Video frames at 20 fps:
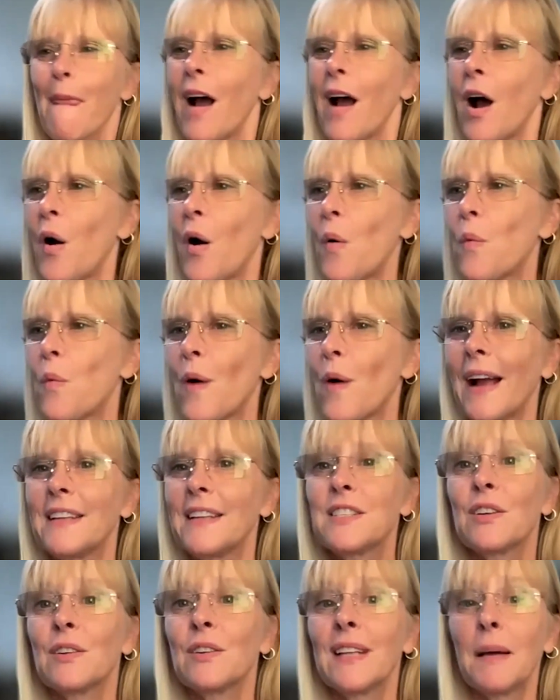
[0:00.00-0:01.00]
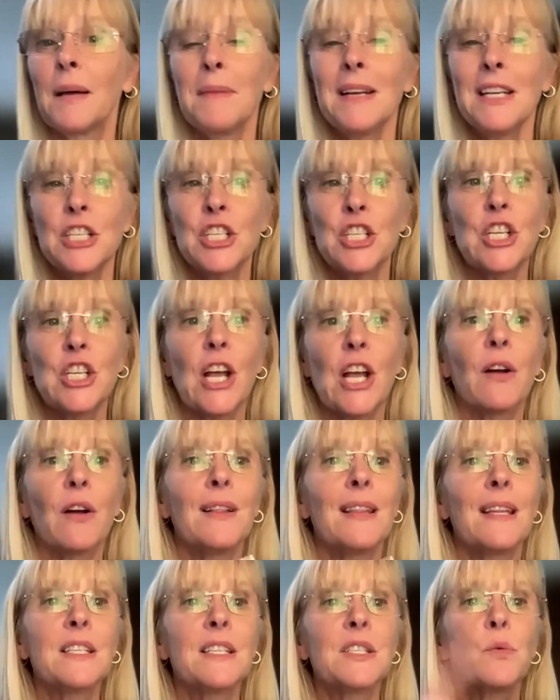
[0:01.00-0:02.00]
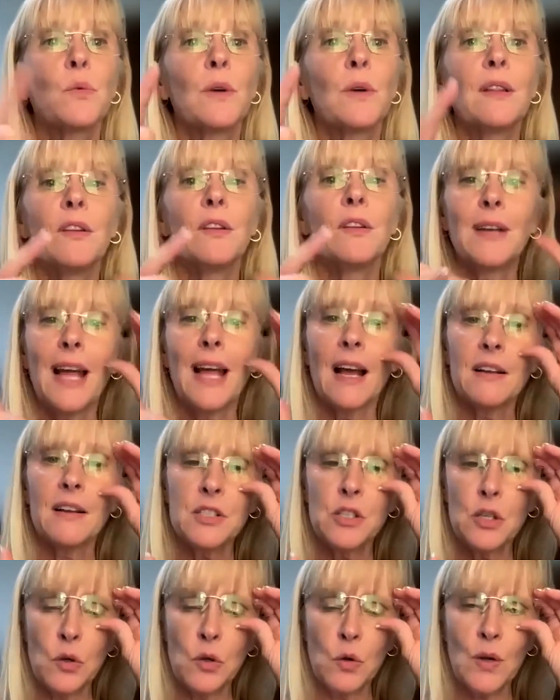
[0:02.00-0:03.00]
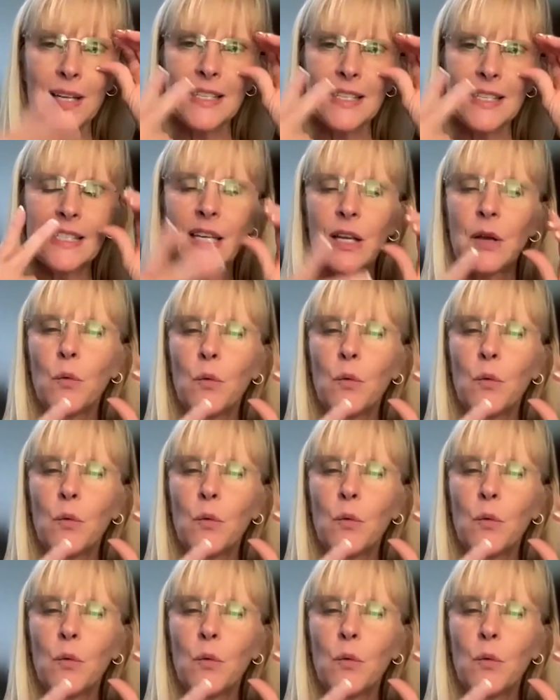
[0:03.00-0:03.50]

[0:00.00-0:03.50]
All right, so let me share this with you now so you can see